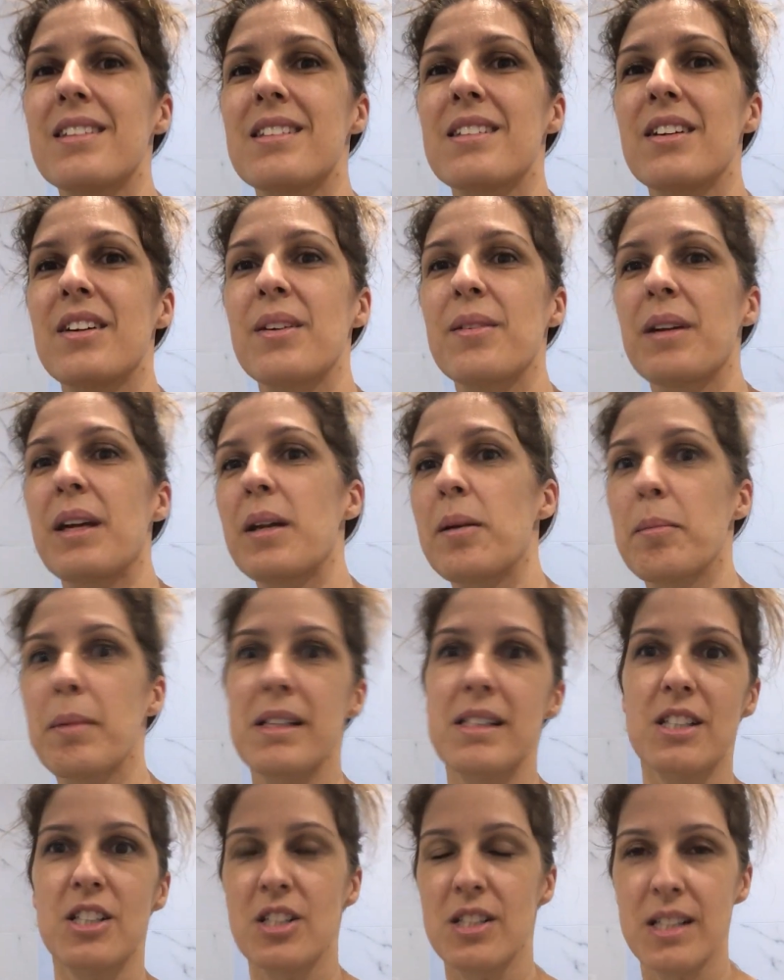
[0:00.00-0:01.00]
I'm getting
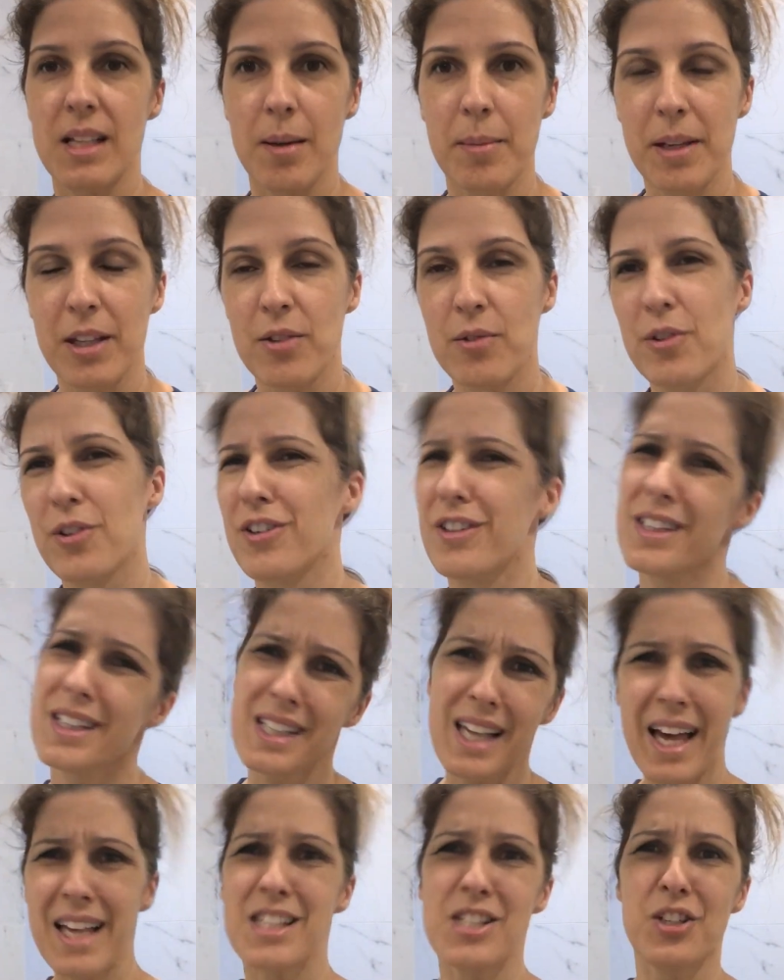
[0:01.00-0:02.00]
messages coming through.
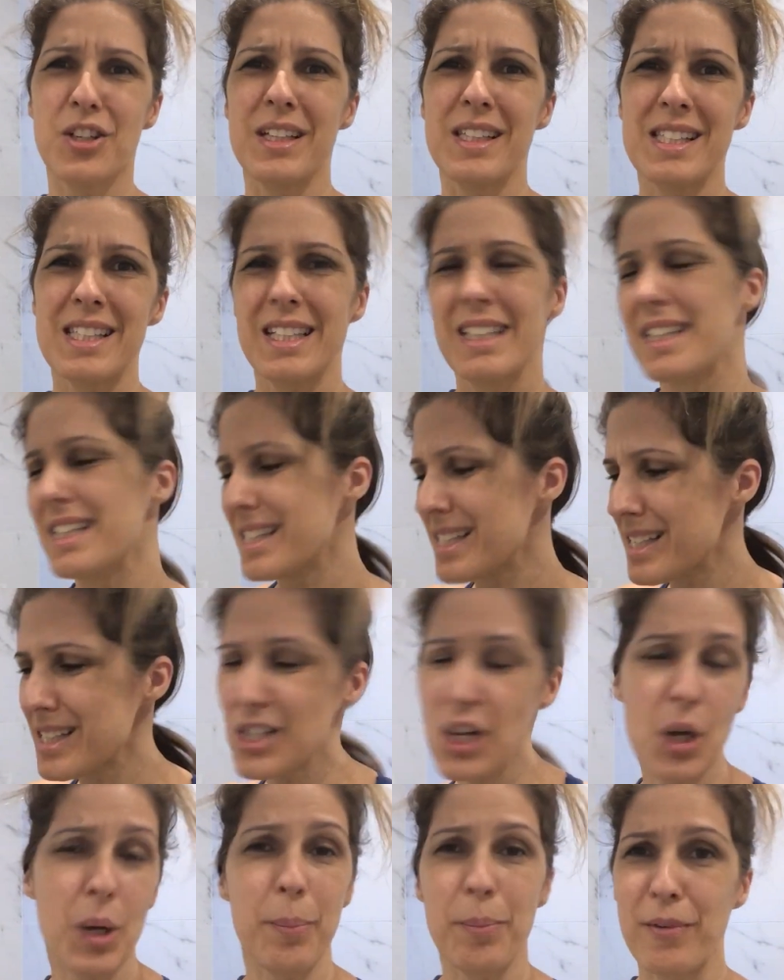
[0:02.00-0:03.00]
As you can see, this is
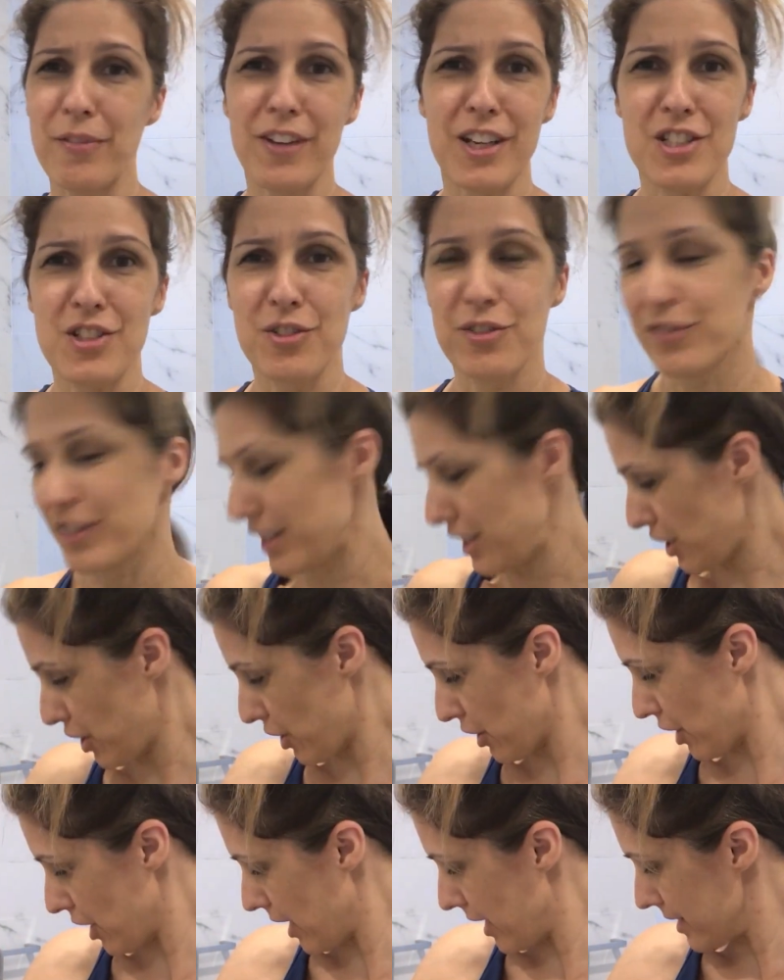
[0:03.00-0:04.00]
not a professional video,
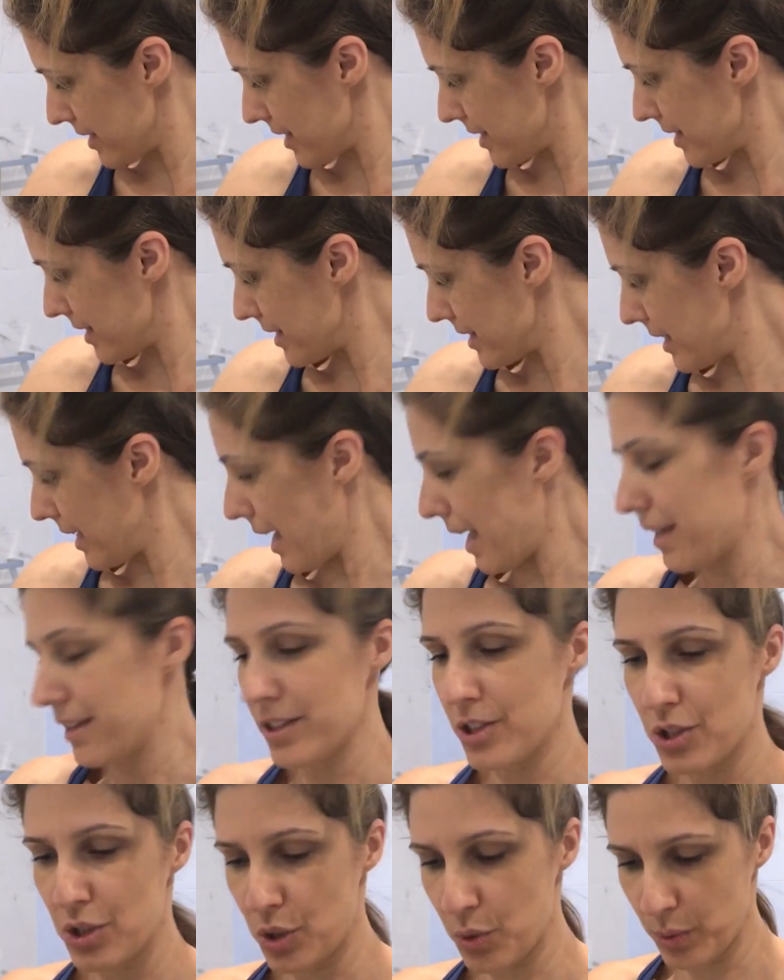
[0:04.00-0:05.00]
guys. This is
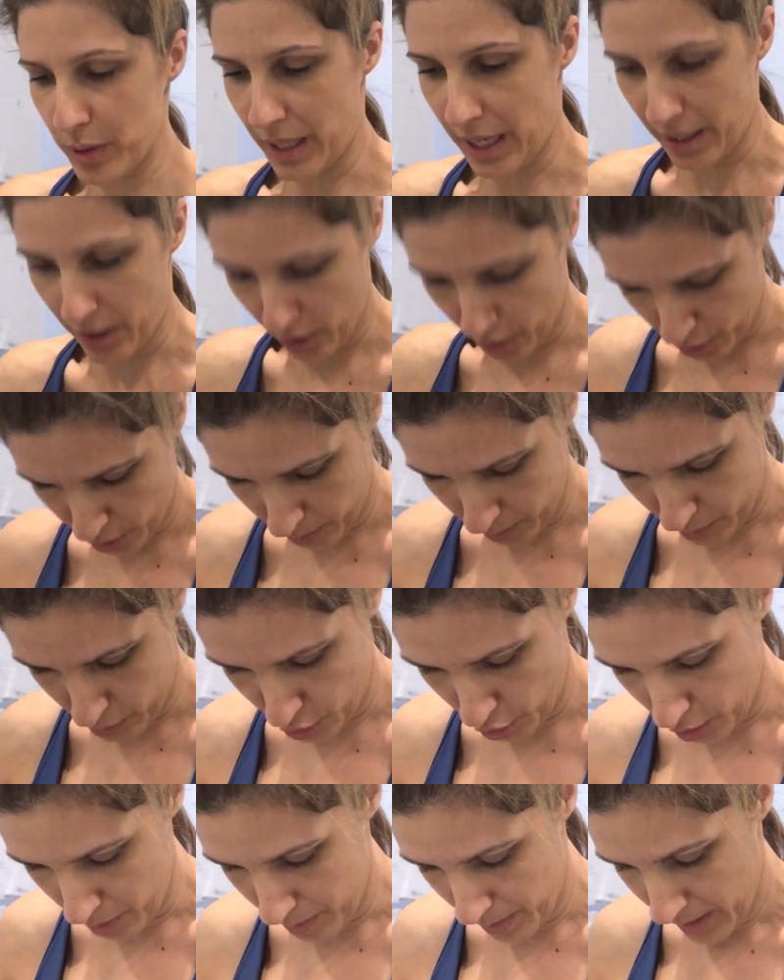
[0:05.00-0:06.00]
a do it at home
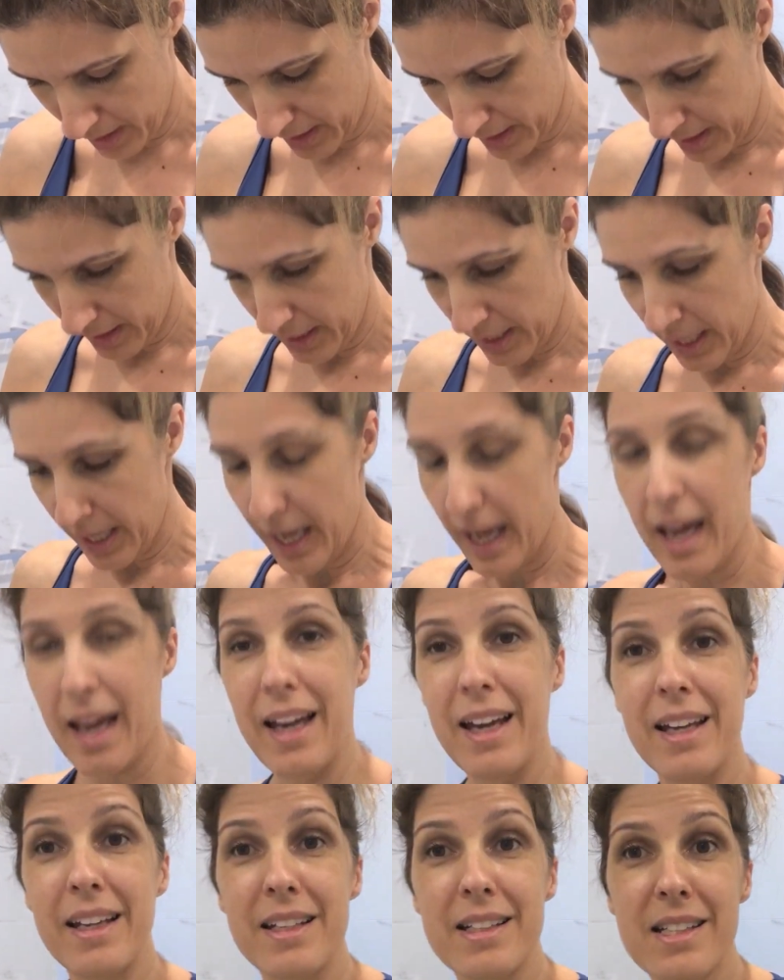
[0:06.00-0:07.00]
job.
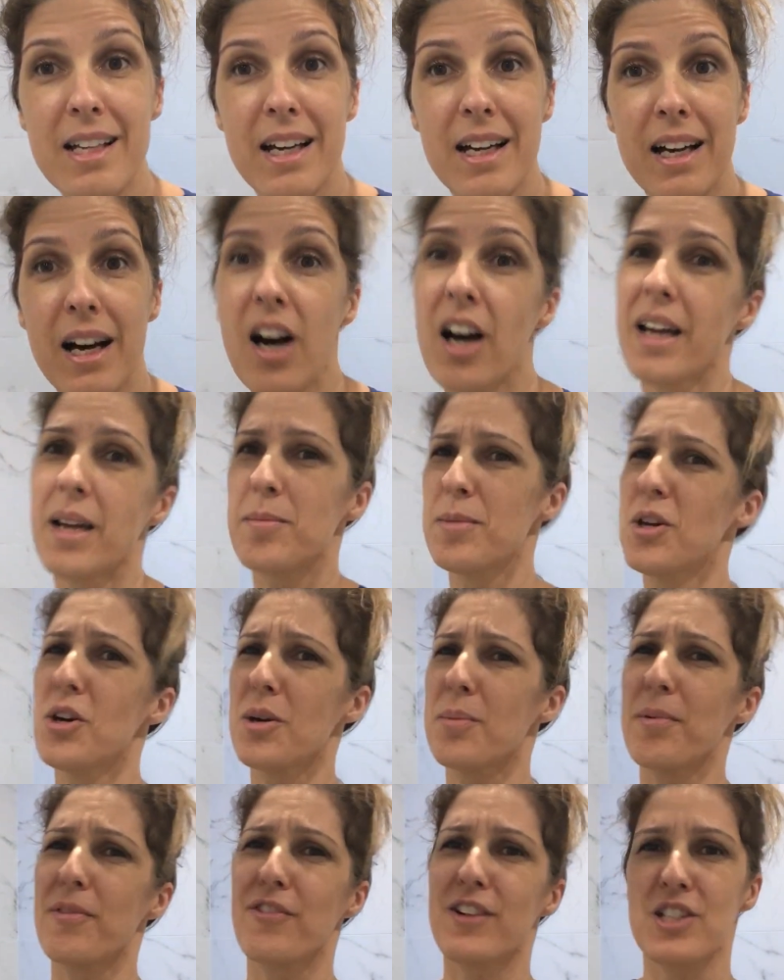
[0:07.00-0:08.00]
And I am not
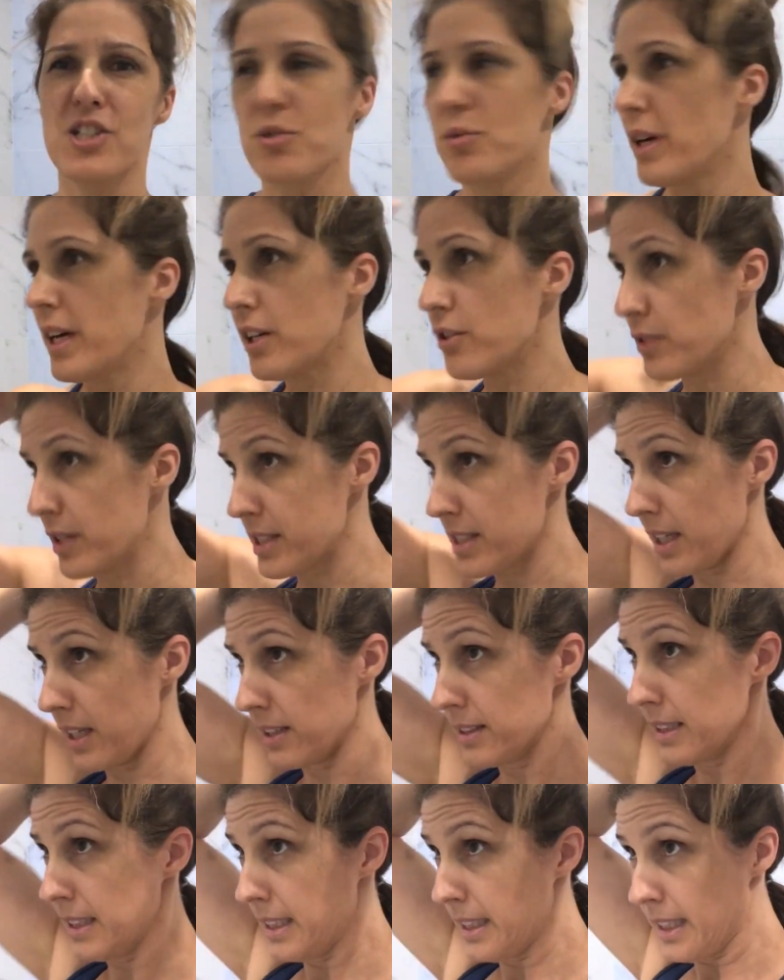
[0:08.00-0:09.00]
a professional hairdresser.
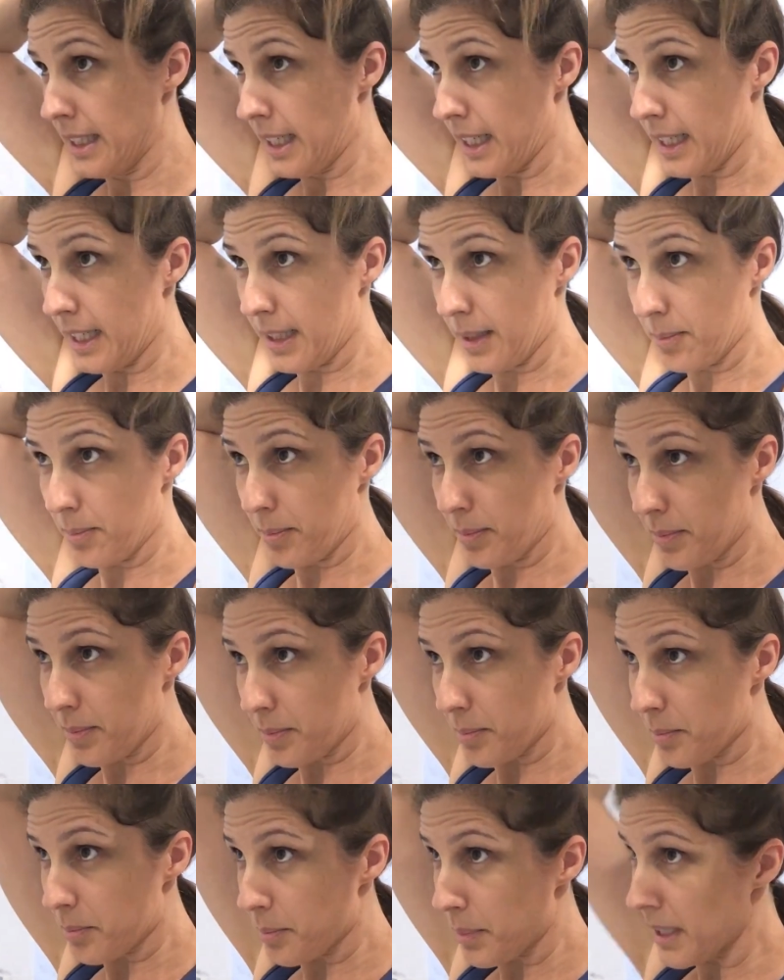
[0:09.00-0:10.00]

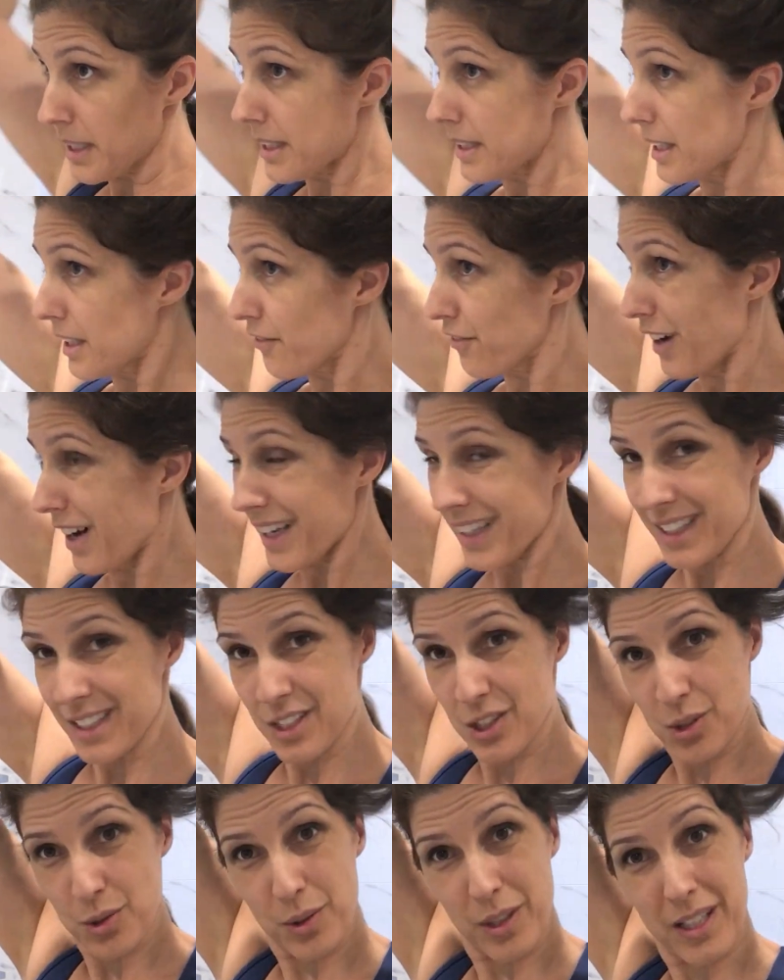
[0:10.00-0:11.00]
But if I can
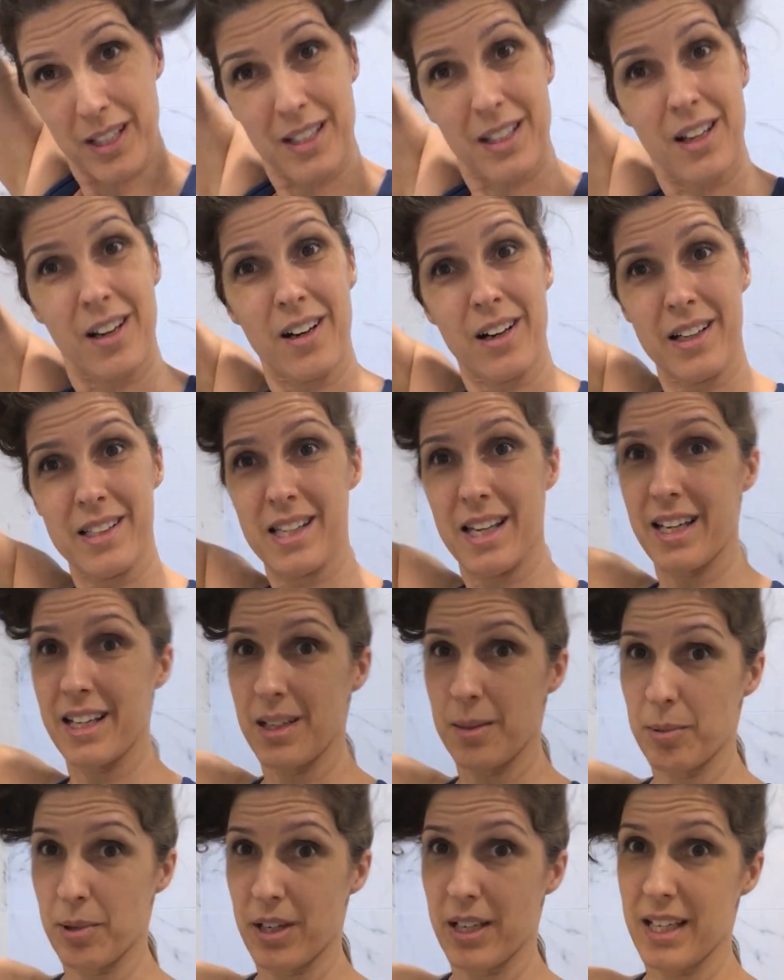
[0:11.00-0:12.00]
do it, guys,
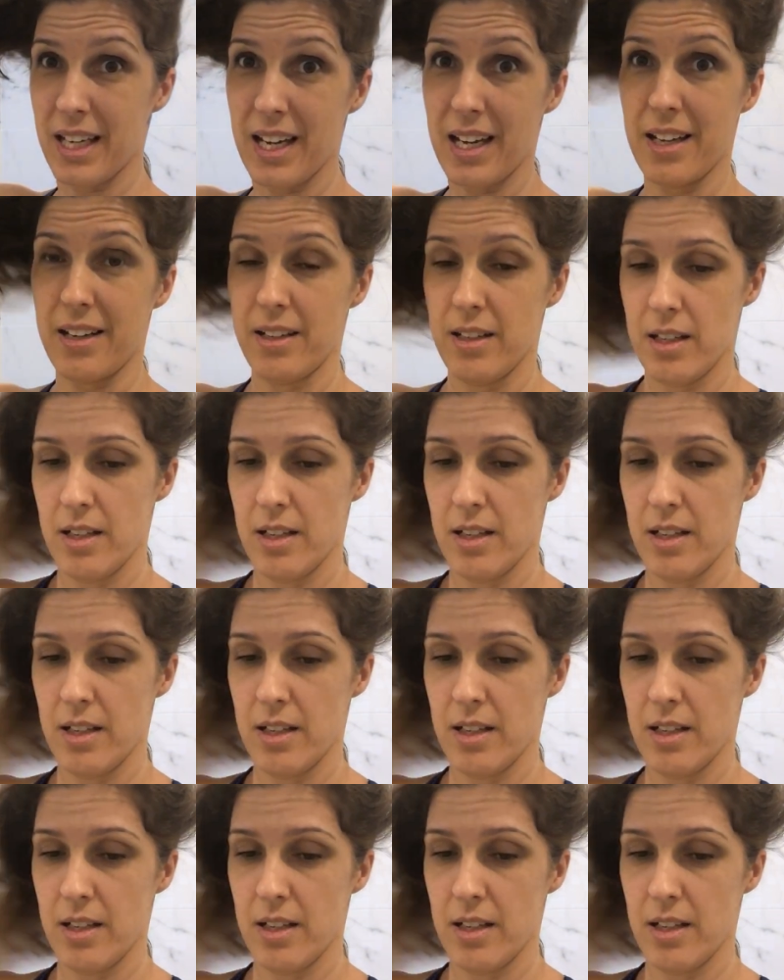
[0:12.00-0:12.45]
anybody can.